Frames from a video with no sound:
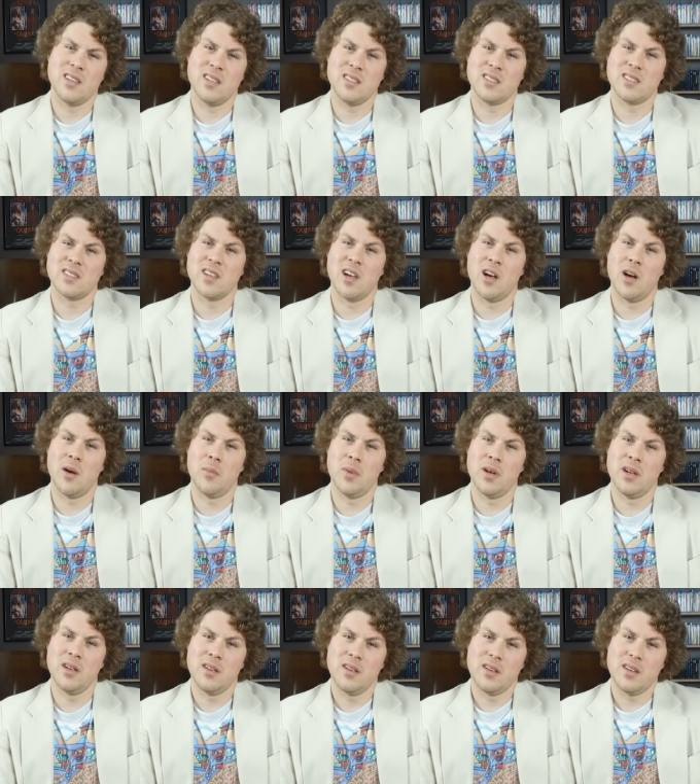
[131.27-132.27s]
and
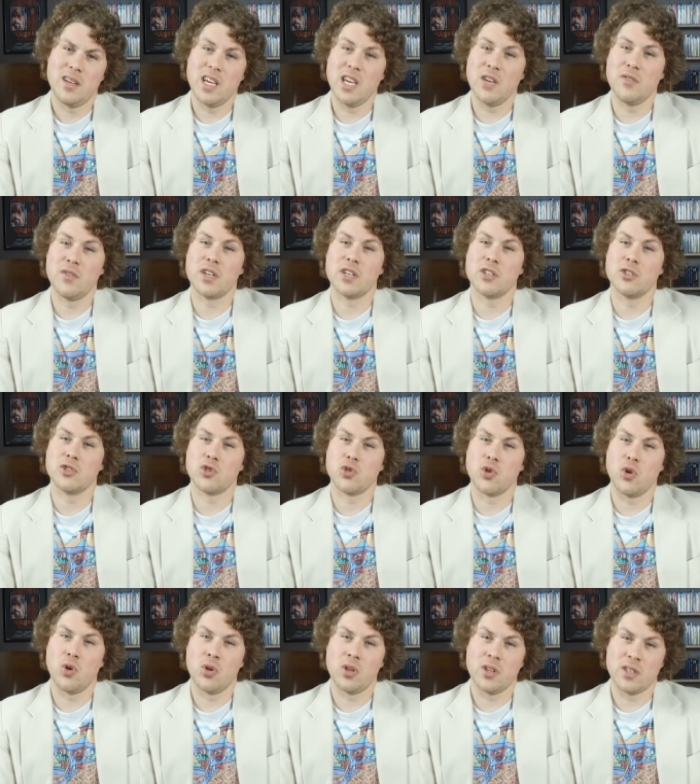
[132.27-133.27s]
some even
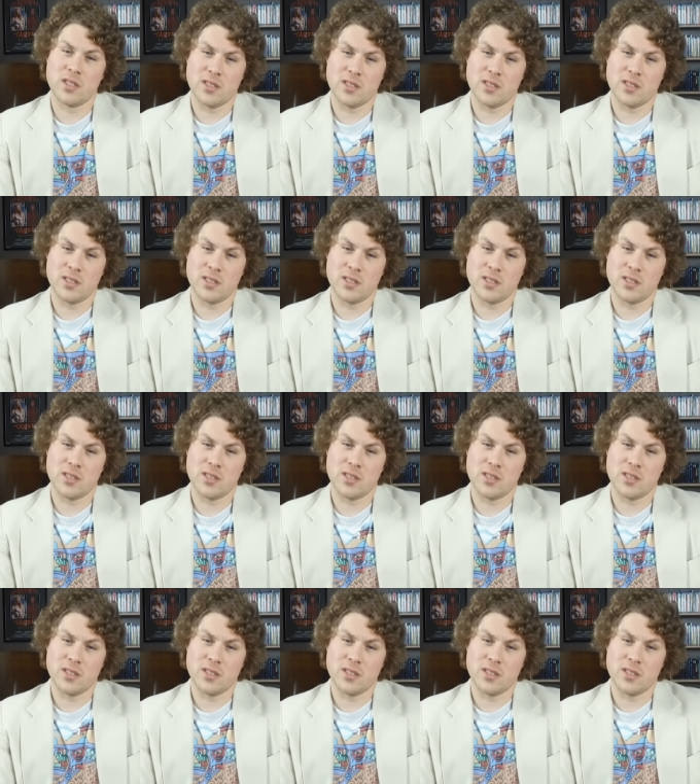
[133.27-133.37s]
control